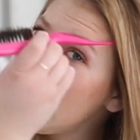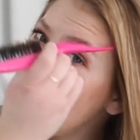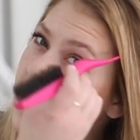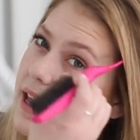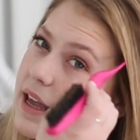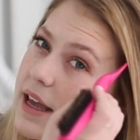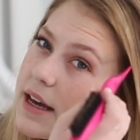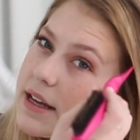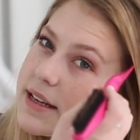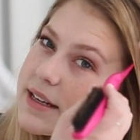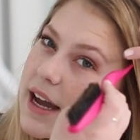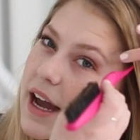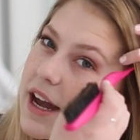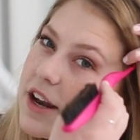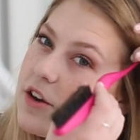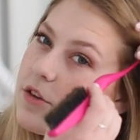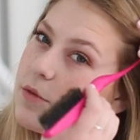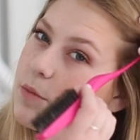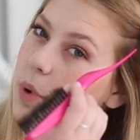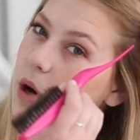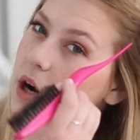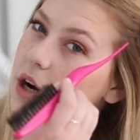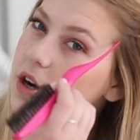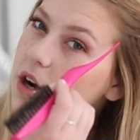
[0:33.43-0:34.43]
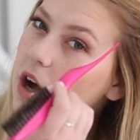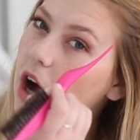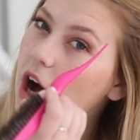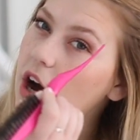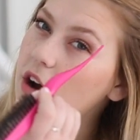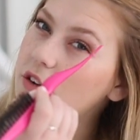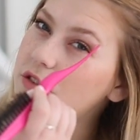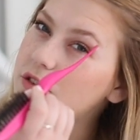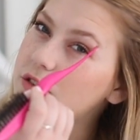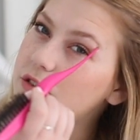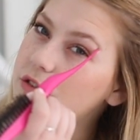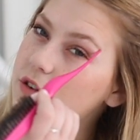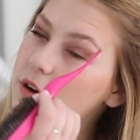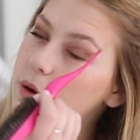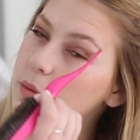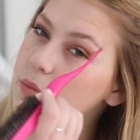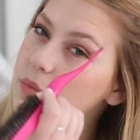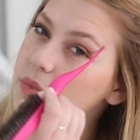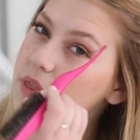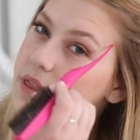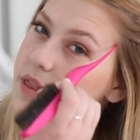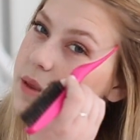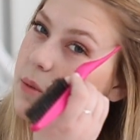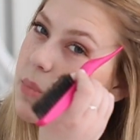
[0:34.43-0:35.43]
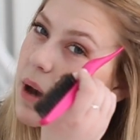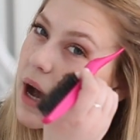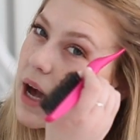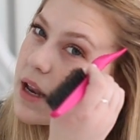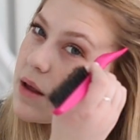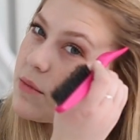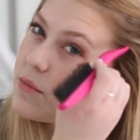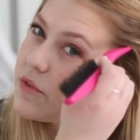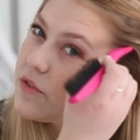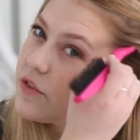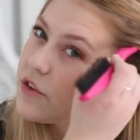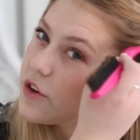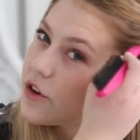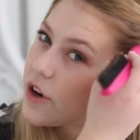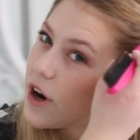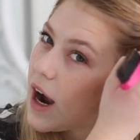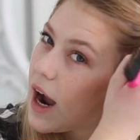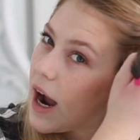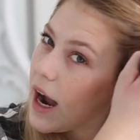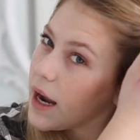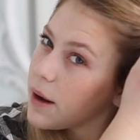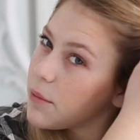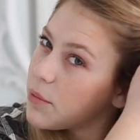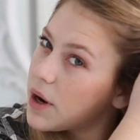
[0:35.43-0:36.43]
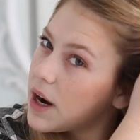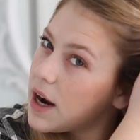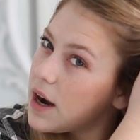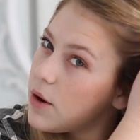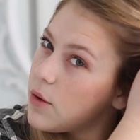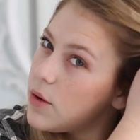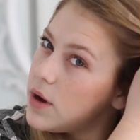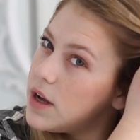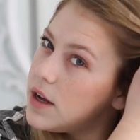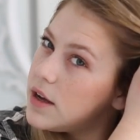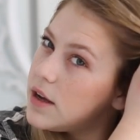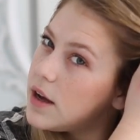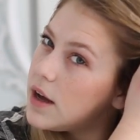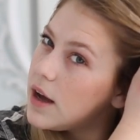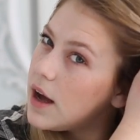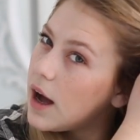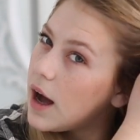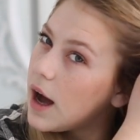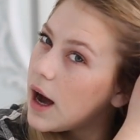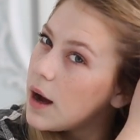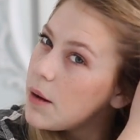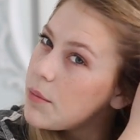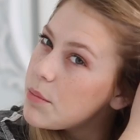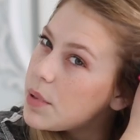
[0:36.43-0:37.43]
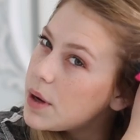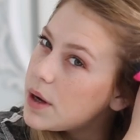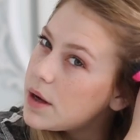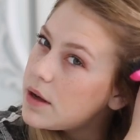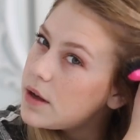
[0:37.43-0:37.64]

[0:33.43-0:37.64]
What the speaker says: and kind of part off from the bottom of your eyebrow up.